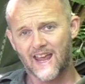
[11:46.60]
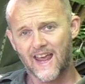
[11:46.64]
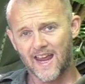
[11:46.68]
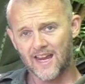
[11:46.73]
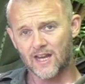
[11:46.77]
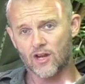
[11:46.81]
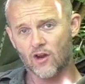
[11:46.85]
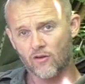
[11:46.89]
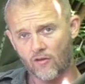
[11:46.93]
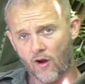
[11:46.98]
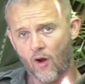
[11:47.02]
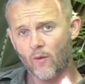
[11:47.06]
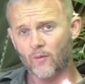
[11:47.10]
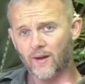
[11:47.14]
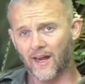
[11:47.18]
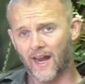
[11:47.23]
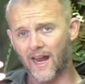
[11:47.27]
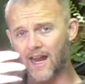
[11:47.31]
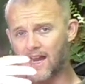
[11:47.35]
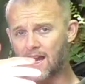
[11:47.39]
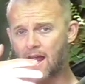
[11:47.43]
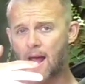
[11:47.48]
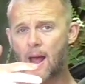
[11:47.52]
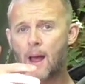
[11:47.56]
heat, your own
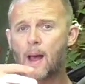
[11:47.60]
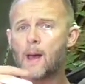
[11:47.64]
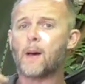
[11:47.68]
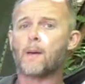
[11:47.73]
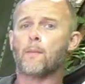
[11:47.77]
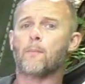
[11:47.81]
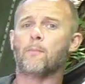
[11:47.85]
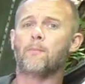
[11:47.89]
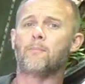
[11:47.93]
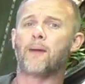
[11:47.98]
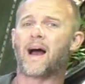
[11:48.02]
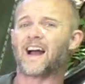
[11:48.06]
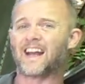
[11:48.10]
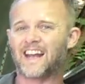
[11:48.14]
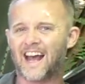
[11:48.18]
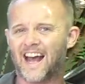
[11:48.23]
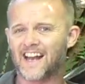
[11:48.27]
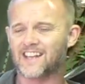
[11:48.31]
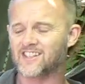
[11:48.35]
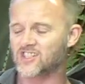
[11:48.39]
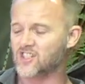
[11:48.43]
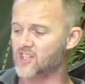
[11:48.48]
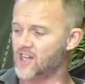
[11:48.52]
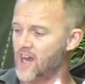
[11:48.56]
heat, back
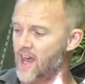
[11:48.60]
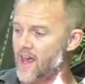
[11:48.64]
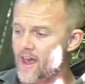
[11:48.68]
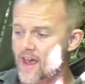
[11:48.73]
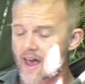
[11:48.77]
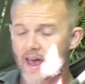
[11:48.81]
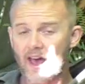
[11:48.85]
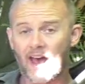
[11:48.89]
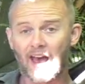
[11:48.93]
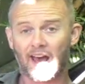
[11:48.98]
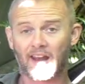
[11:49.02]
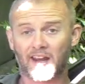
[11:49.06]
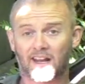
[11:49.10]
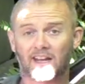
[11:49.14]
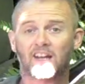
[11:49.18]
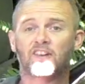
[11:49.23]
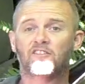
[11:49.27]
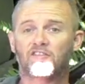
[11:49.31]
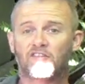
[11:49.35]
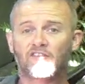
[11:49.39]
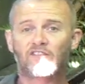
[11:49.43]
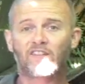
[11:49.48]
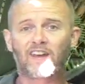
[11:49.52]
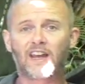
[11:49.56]
at you. And I
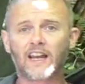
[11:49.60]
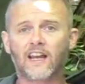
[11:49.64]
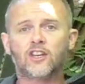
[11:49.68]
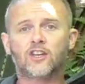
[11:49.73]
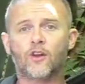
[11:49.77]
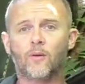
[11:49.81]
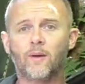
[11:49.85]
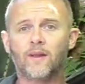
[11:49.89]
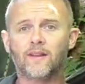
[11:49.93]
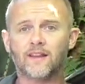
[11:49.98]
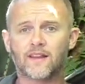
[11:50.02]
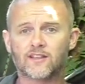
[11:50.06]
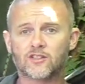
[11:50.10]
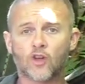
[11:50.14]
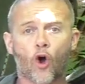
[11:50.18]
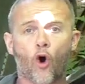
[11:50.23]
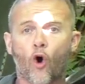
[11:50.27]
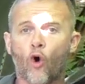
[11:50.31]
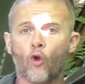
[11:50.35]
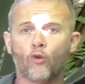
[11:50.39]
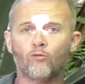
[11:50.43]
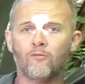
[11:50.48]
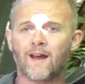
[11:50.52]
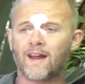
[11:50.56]
can feel it doing this
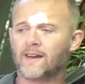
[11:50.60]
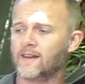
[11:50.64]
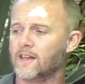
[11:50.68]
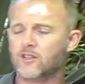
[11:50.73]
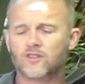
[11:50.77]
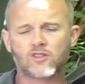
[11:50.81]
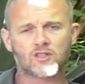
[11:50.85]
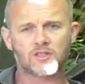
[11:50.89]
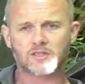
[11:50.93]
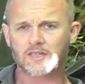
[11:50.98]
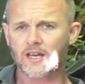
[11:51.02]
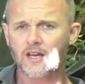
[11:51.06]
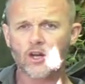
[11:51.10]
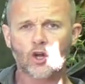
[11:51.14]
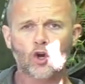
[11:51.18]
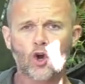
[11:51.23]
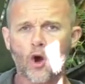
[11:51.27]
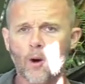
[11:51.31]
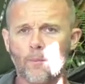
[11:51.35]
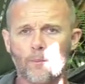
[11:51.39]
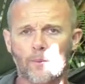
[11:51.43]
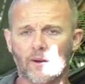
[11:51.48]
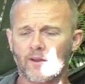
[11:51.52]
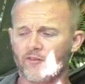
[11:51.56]
already. Just in a
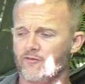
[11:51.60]
couple